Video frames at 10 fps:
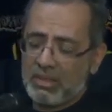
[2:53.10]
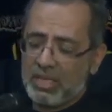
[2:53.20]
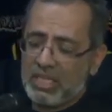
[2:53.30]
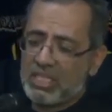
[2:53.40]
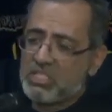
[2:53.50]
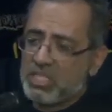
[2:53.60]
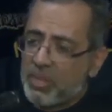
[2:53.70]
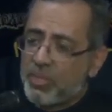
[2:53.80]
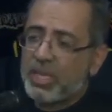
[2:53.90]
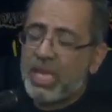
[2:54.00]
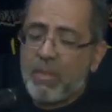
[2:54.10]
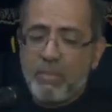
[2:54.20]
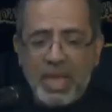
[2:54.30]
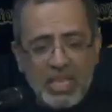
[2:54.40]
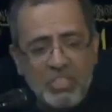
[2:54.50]
It is simply
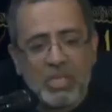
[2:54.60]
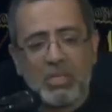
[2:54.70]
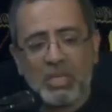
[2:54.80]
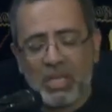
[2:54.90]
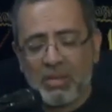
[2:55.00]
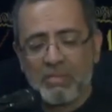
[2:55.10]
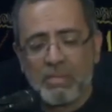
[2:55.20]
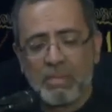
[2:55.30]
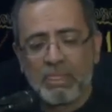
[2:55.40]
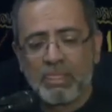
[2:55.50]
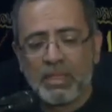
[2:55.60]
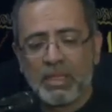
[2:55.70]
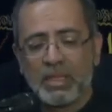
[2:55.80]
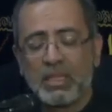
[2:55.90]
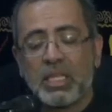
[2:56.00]
amazing
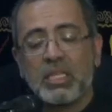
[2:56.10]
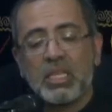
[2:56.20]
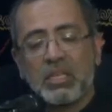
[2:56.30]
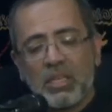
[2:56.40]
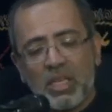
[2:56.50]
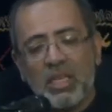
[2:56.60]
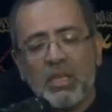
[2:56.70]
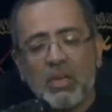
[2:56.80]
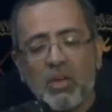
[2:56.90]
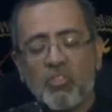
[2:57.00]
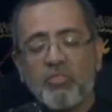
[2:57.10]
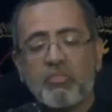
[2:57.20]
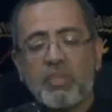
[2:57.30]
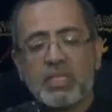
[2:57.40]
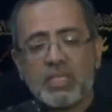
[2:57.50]
the degree of
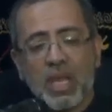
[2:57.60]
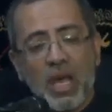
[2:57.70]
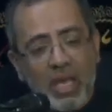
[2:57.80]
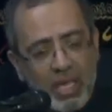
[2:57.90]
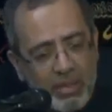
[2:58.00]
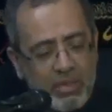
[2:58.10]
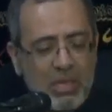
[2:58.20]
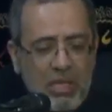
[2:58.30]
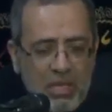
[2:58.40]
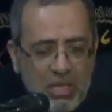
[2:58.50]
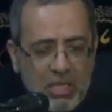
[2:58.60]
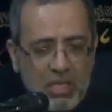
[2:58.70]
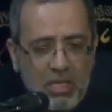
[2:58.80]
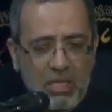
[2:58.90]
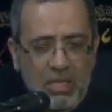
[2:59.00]
masaib
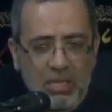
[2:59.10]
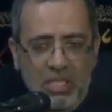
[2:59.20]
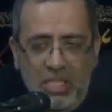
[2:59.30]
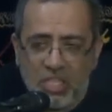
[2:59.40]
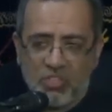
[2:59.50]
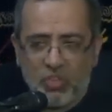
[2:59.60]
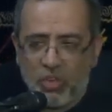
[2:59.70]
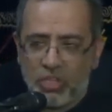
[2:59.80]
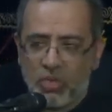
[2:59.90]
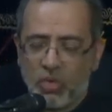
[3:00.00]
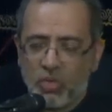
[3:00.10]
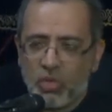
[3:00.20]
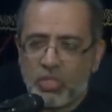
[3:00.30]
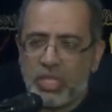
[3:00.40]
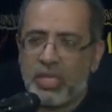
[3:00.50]
that this four-year-old
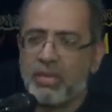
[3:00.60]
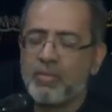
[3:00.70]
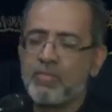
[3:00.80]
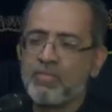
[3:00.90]
could take.